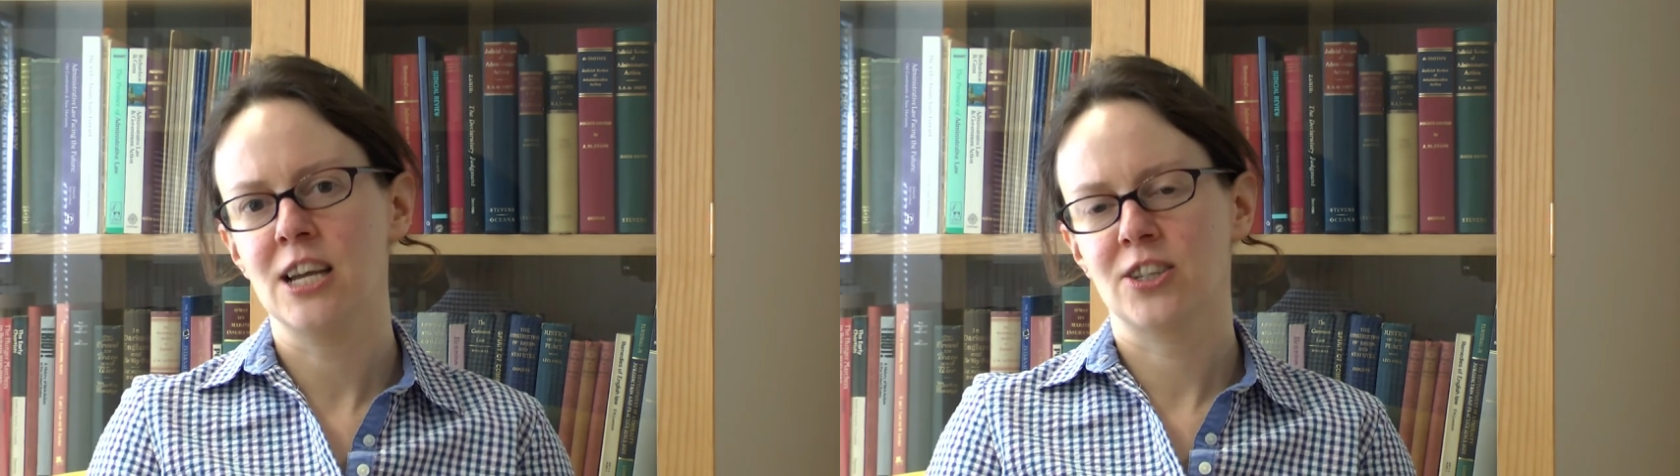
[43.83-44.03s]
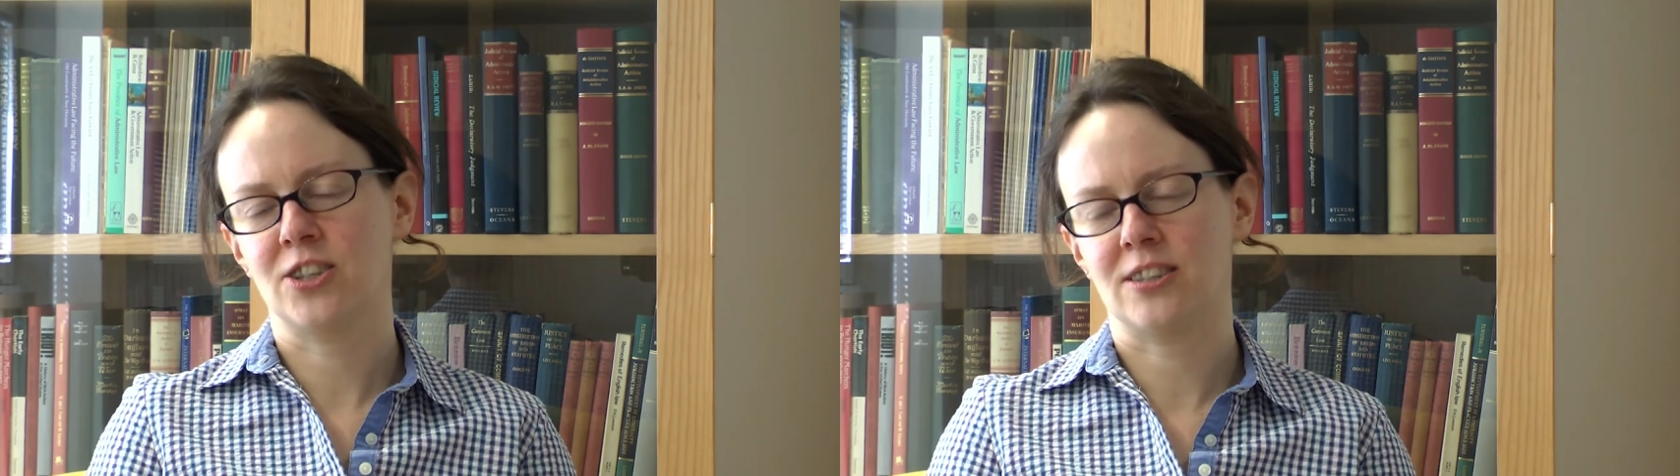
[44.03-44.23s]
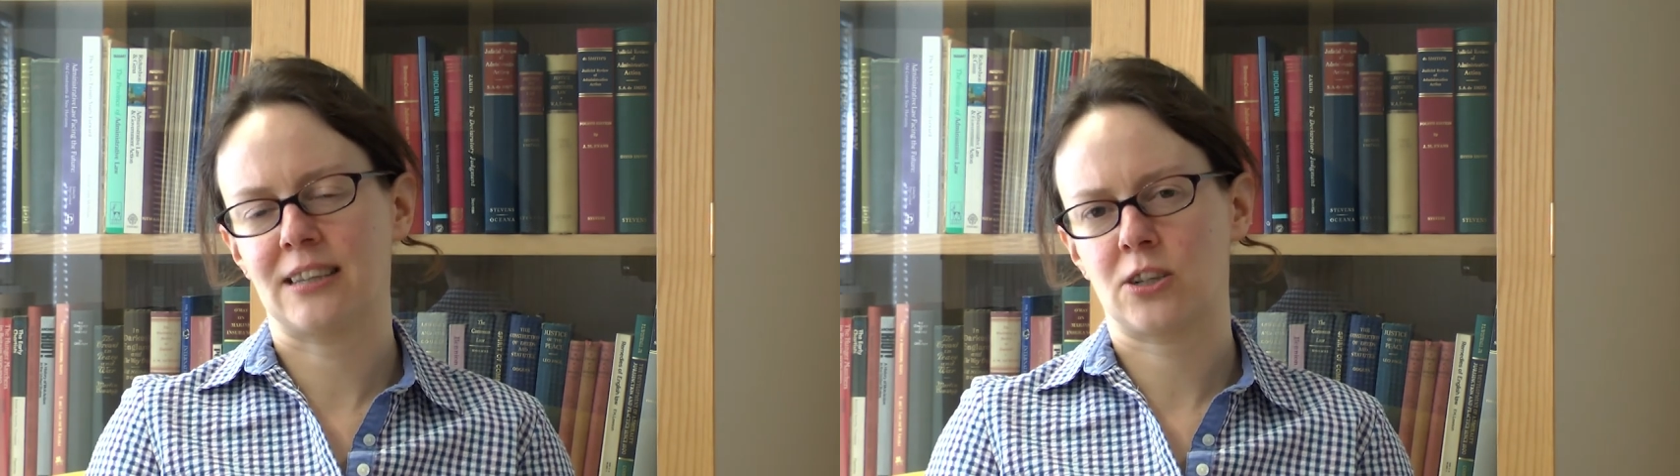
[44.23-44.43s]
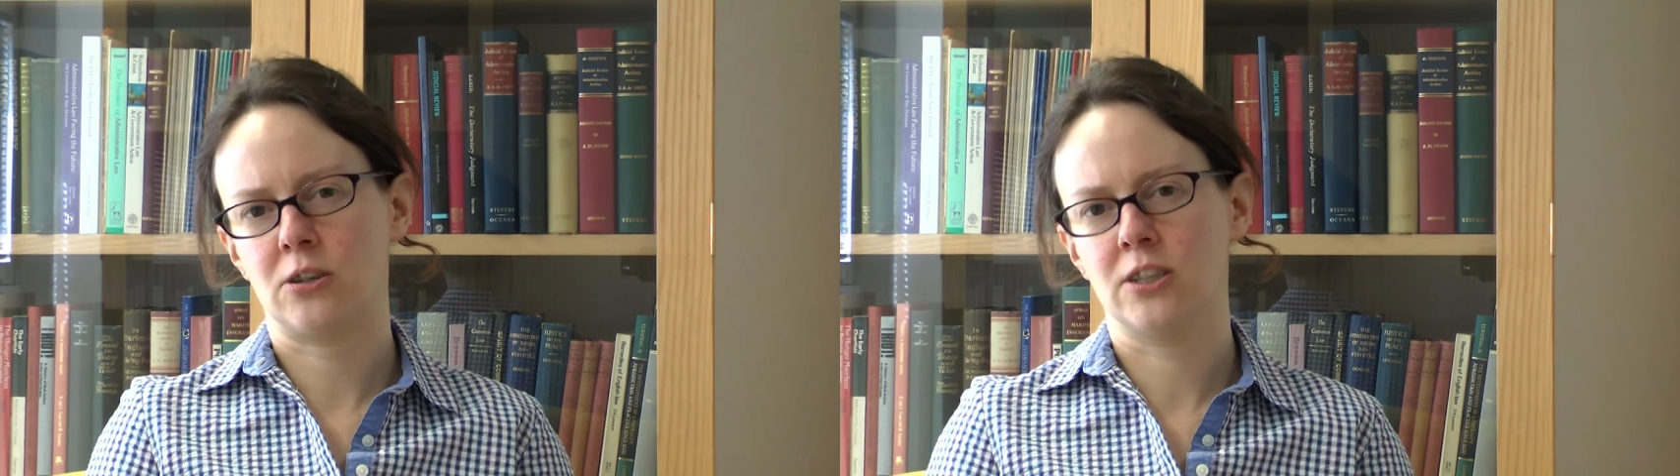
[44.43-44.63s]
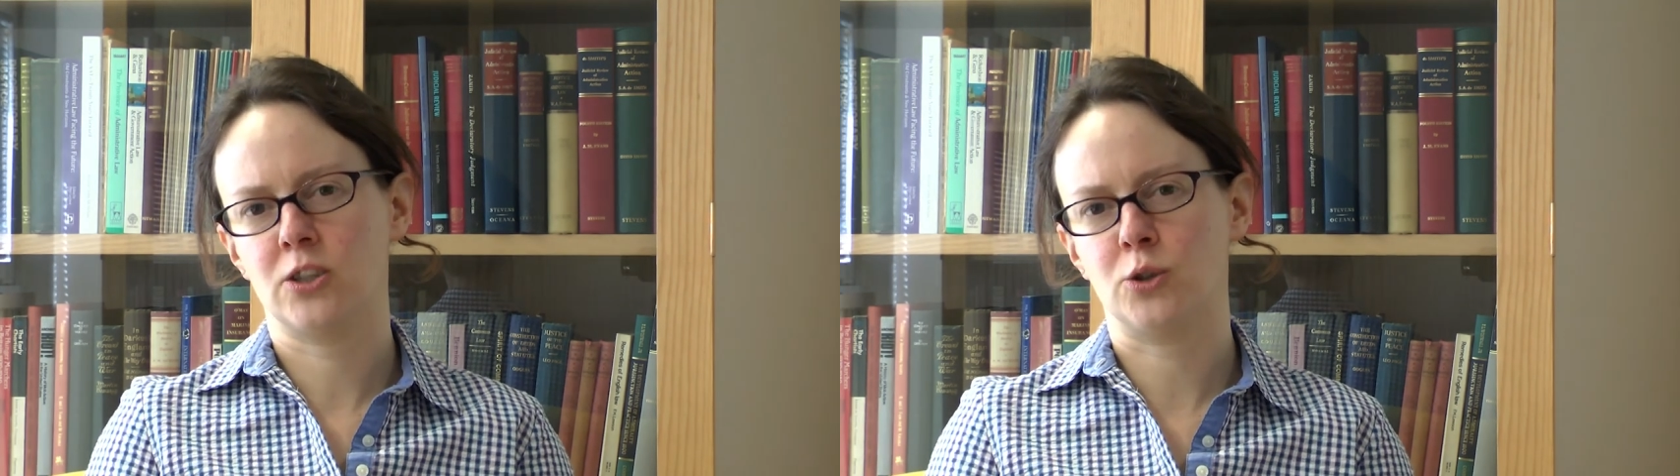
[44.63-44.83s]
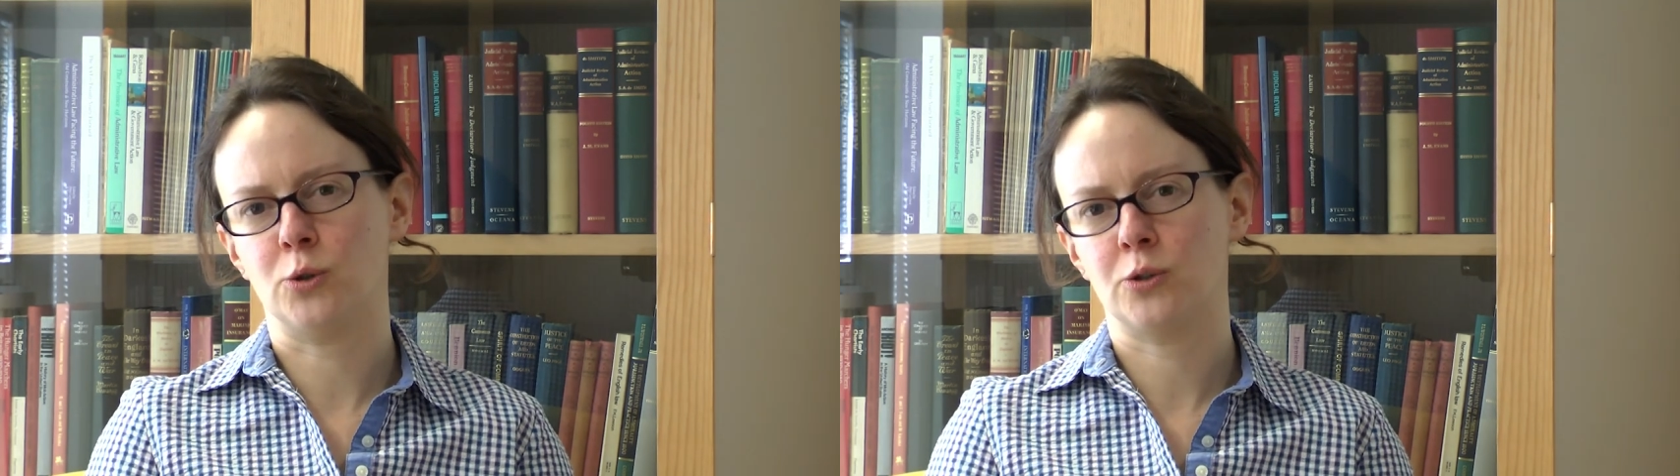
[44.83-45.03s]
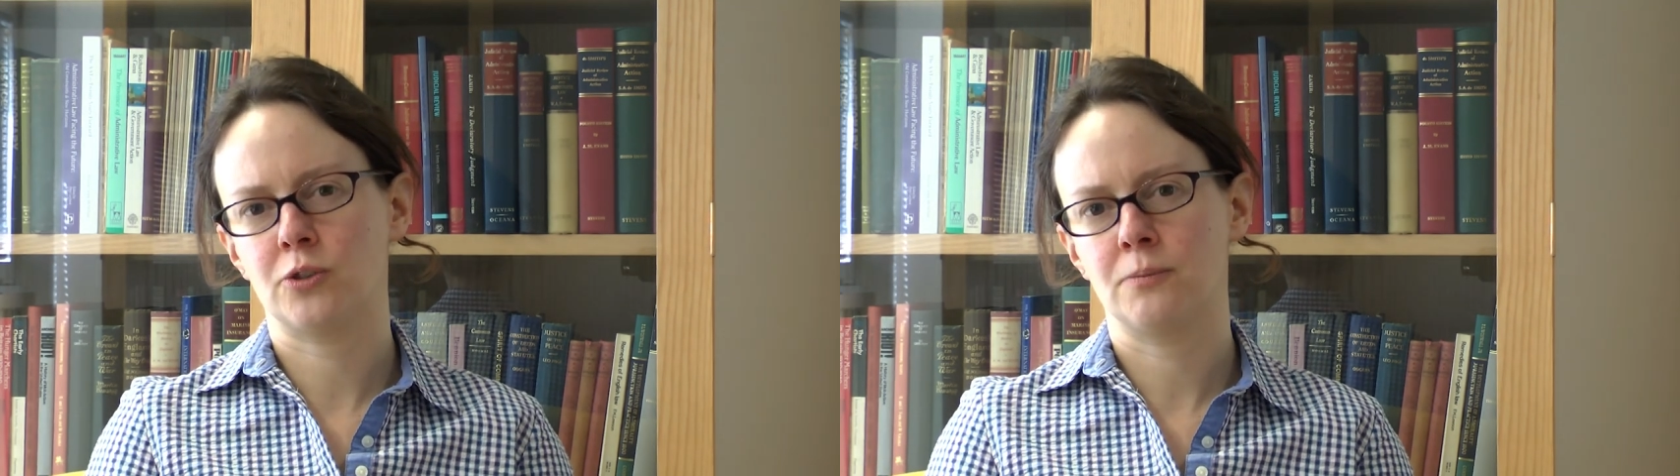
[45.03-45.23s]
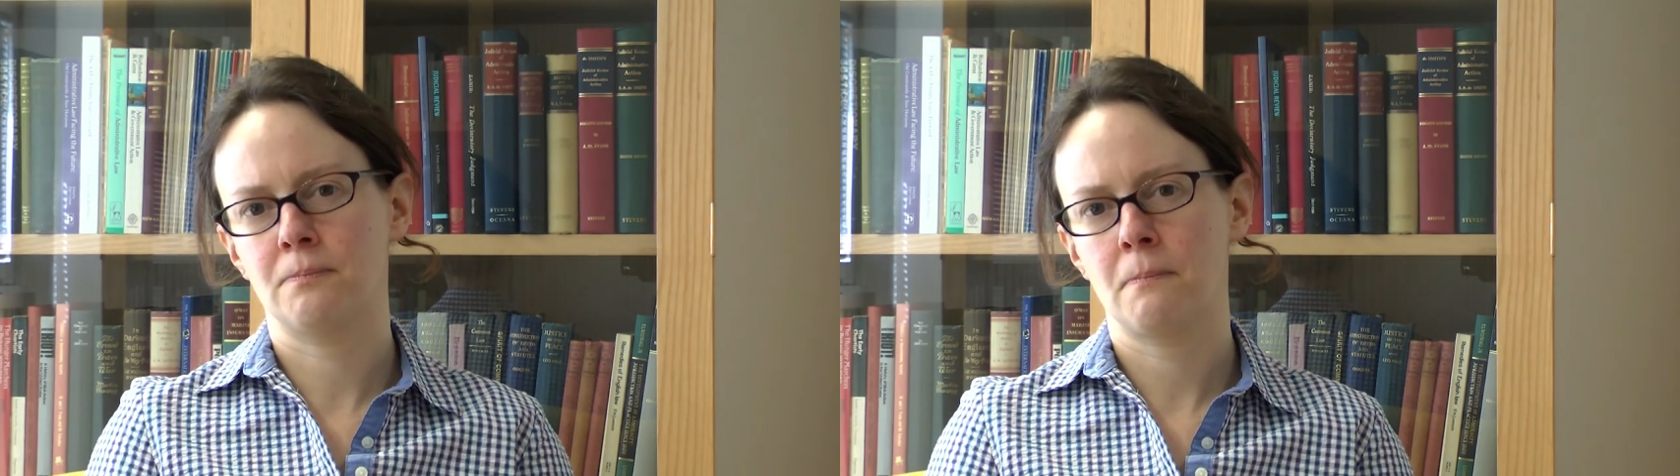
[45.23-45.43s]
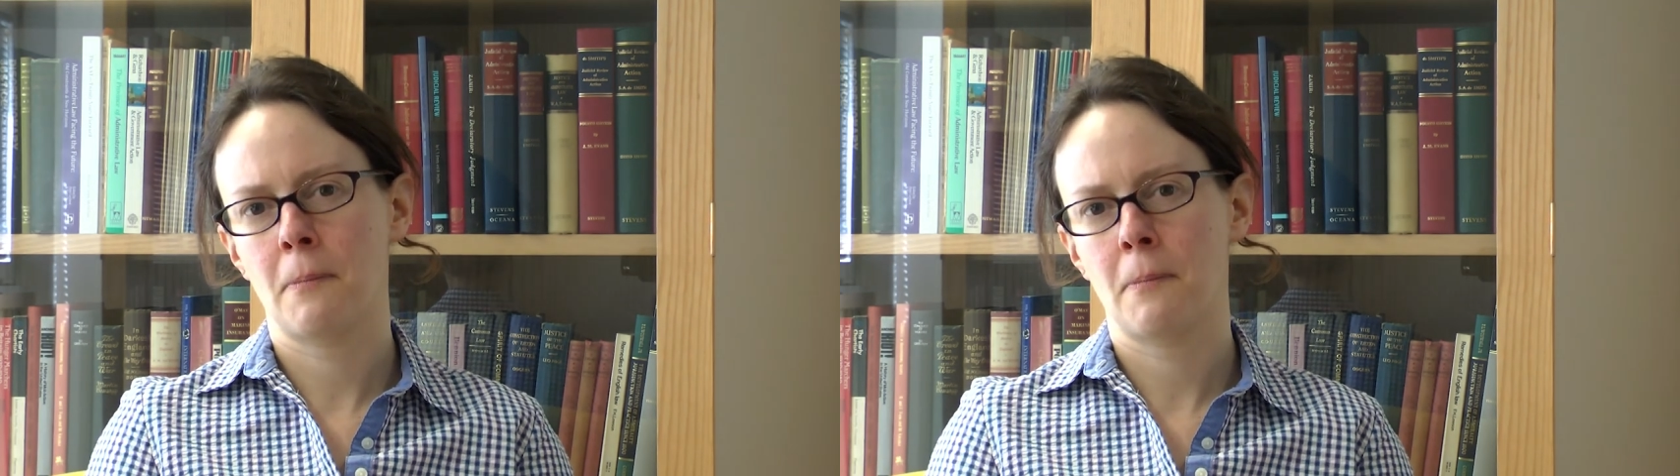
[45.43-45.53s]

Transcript: to the sexual intercourse.